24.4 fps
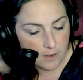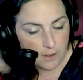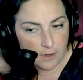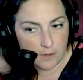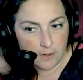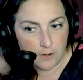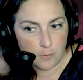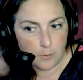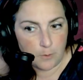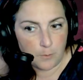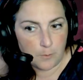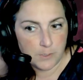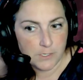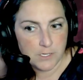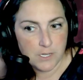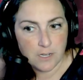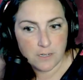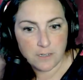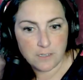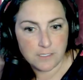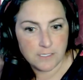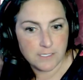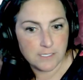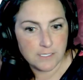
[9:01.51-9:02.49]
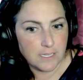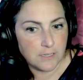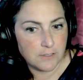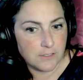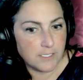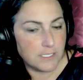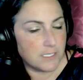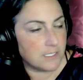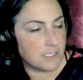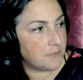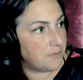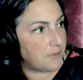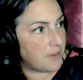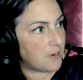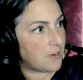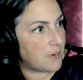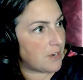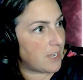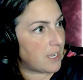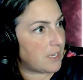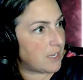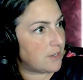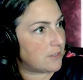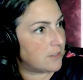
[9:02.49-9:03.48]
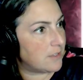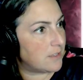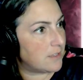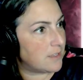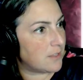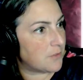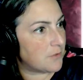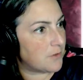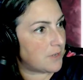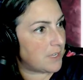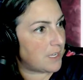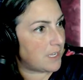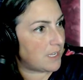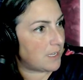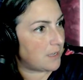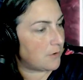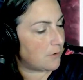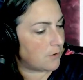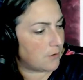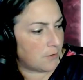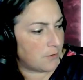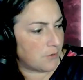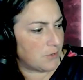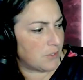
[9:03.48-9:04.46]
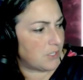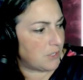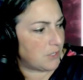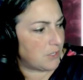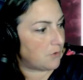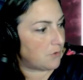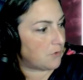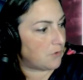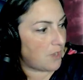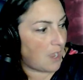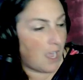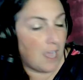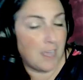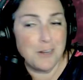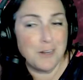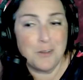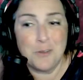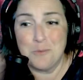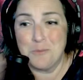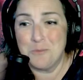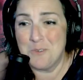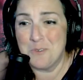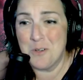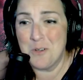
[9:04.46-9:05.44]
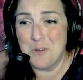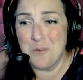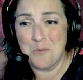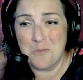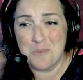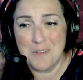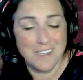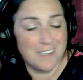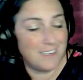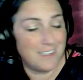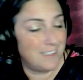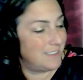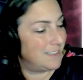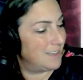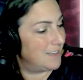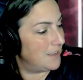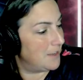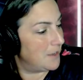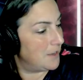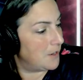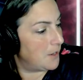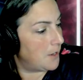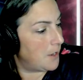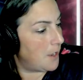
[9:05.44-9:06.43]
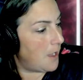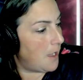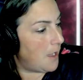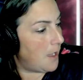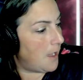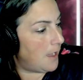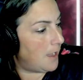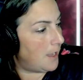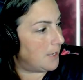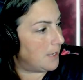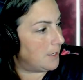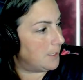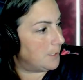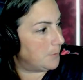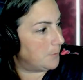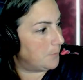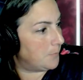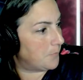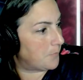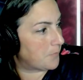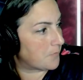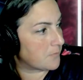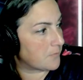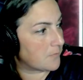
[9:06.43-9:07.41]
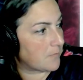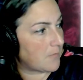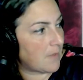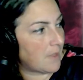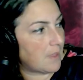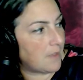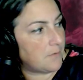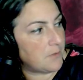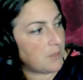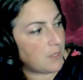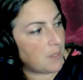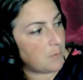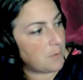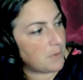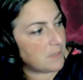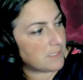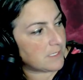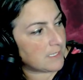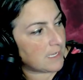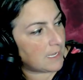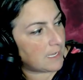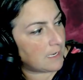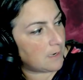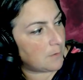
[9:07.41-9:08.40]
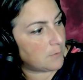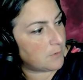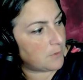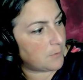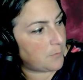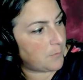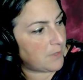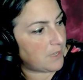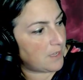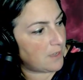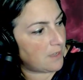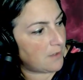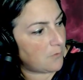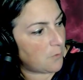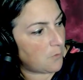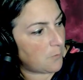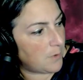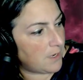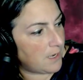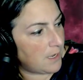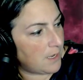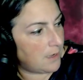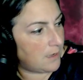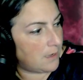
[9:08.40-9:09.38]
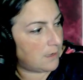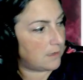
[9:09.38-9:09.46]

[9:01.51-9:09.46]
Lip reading: I know we were talking Celsius Fahrenheit the other day or earlier. I don't know when. If you give me a second, I'm going to ping everybody.